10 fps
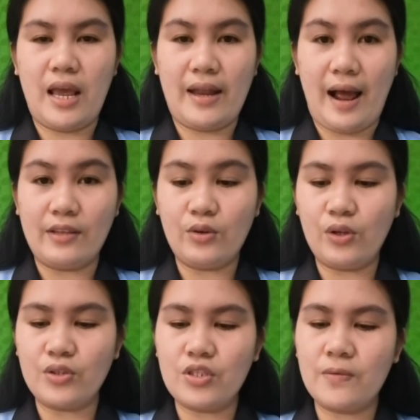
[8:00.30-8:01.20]
and
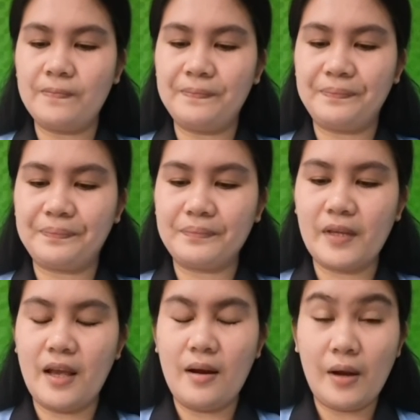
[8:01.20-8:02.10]
adults.
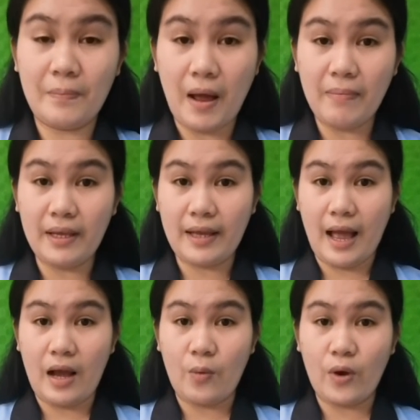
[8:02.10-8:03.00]
Republic
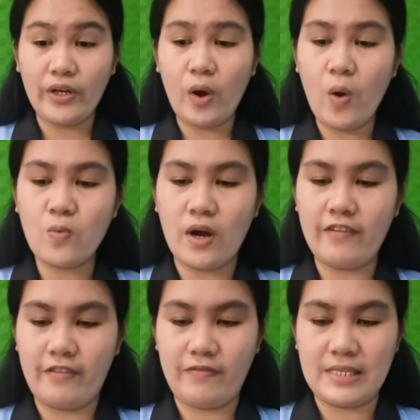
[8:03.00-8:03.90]
Act
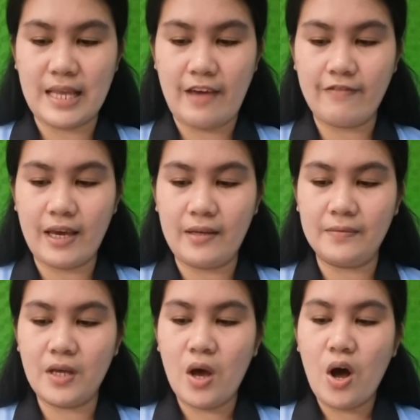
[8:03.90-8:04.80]

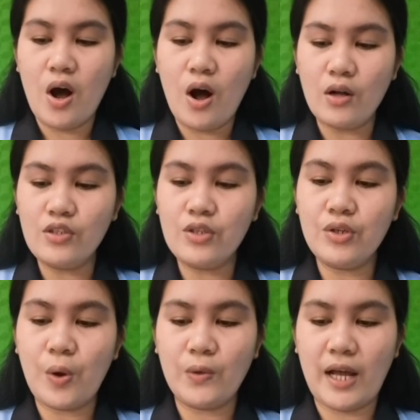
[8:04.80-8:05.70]
10157, also
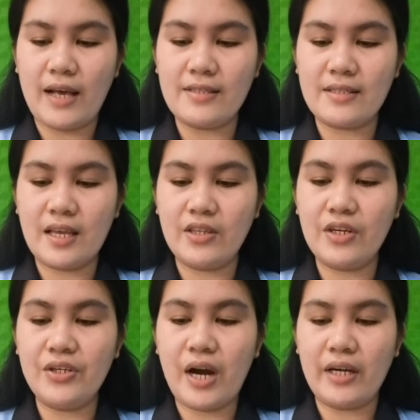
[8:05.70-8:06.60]
known as
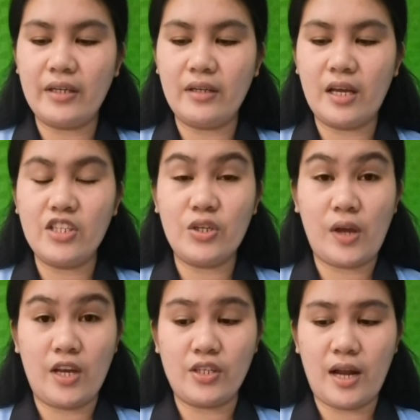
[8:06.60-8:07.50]
Kindergarten
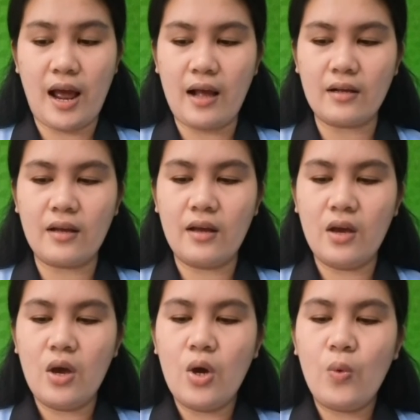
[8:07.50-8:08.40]
Education Act,
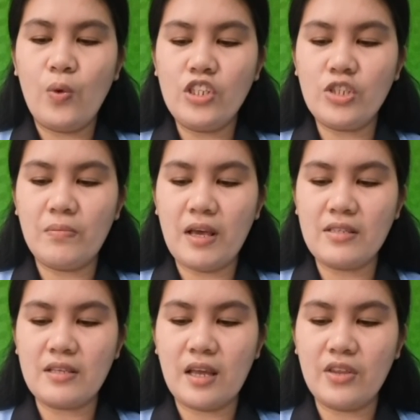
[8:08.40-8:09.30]
which
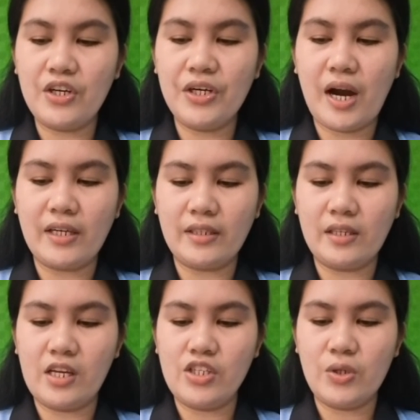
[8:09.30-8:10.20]
makes
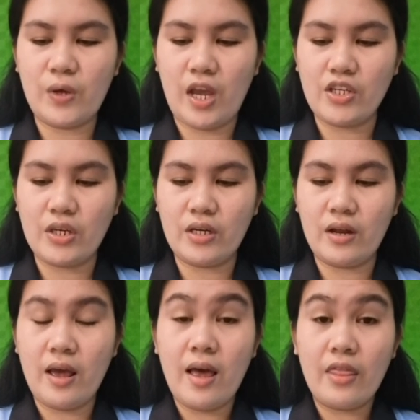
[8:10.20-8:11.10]
kindergarten education
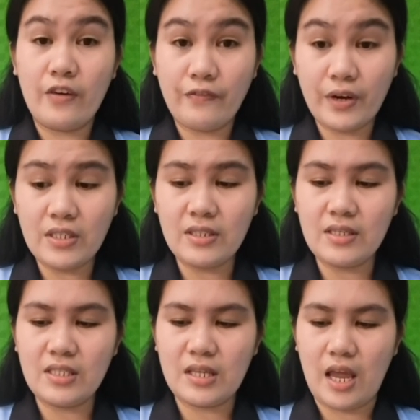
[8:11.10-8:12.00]
the first
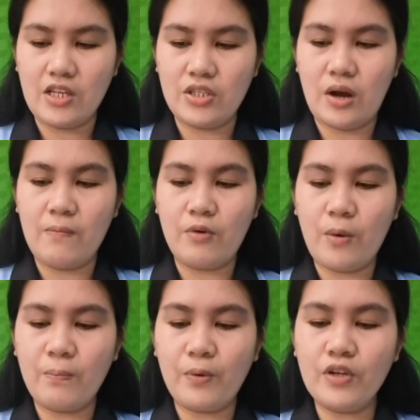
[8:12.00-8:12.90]
stage of
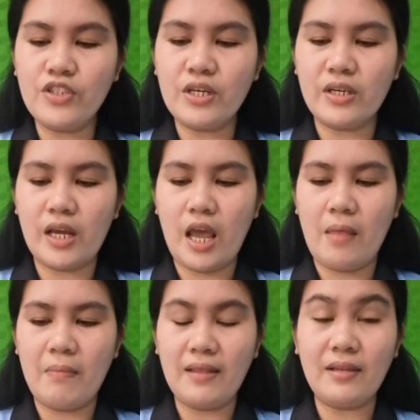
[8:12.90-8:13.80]
compulsory
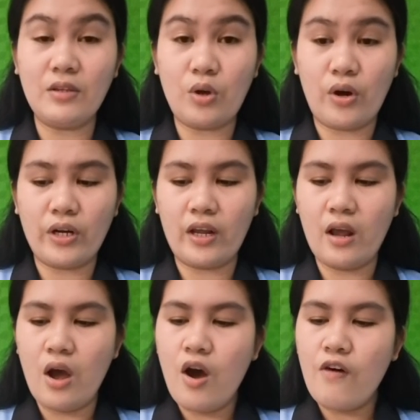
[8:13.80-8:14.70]
and mandatory
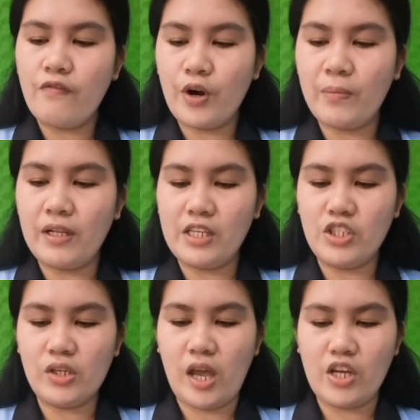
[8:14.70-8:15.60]
formal
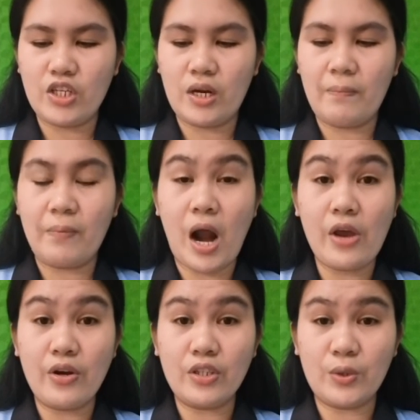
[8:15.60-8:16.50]
education
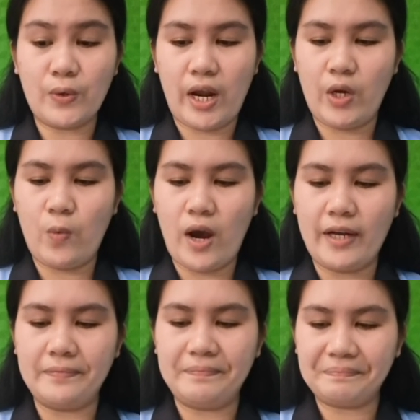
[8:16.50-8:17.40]
prior to grade
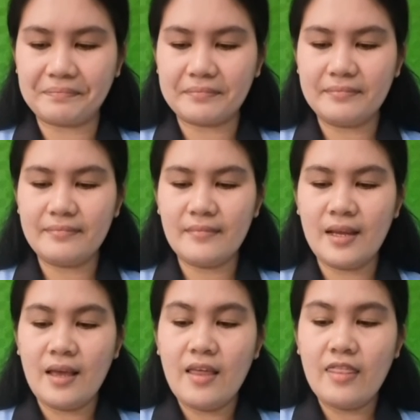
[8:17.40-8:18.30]
1.
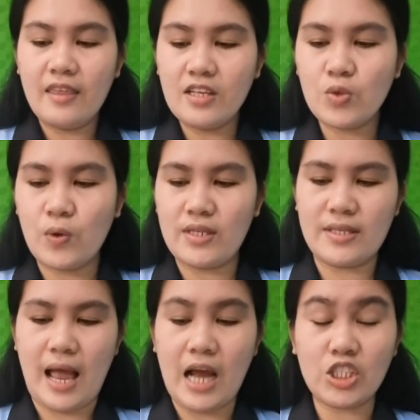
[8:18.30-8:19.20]
This
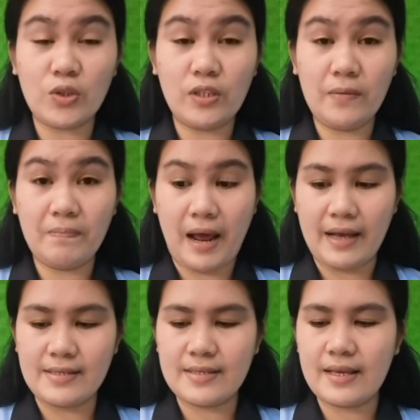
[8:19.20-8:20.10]
was actually
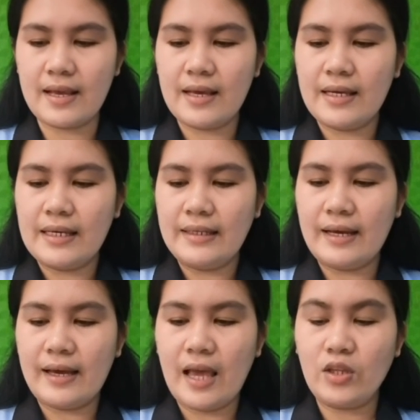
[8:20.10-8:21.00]
passed
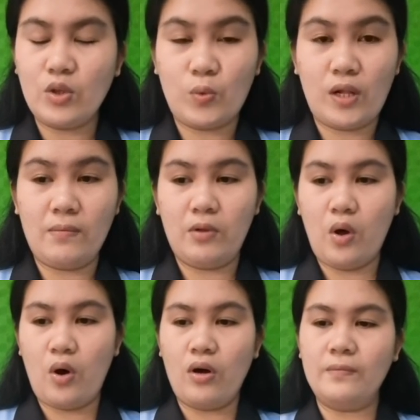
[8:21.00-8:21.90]
the K-12
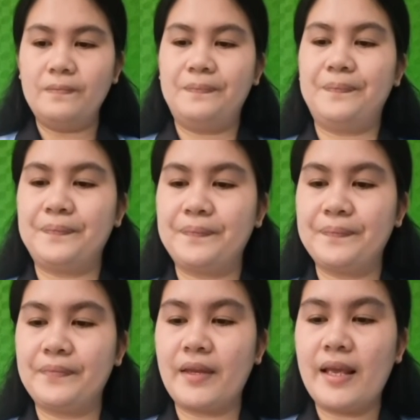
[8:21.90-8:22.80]
law.
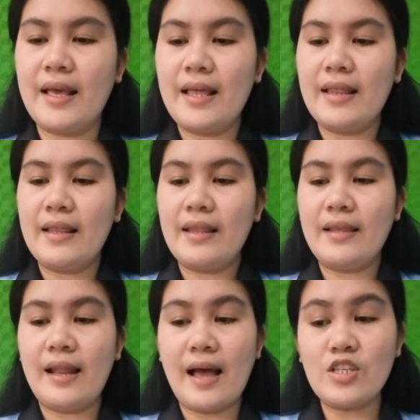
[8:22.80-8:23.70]

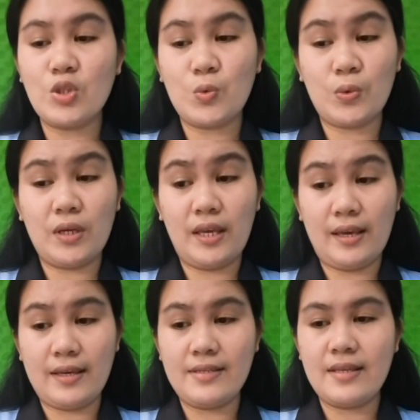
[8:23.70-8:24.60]
The last
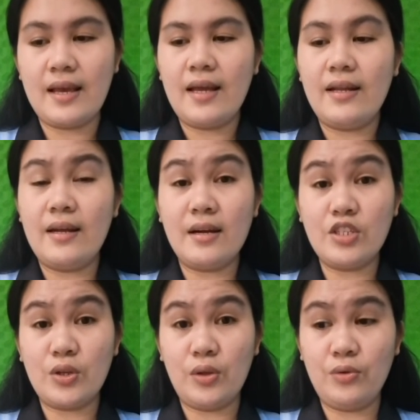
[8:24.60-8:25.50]
is the
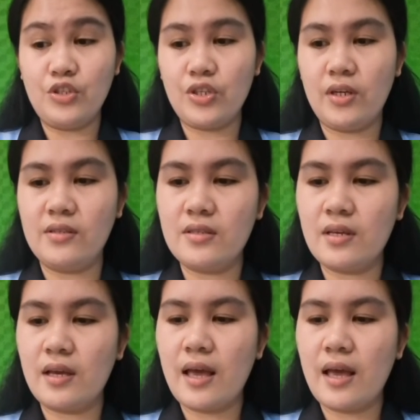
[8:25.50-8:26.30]
resolutions.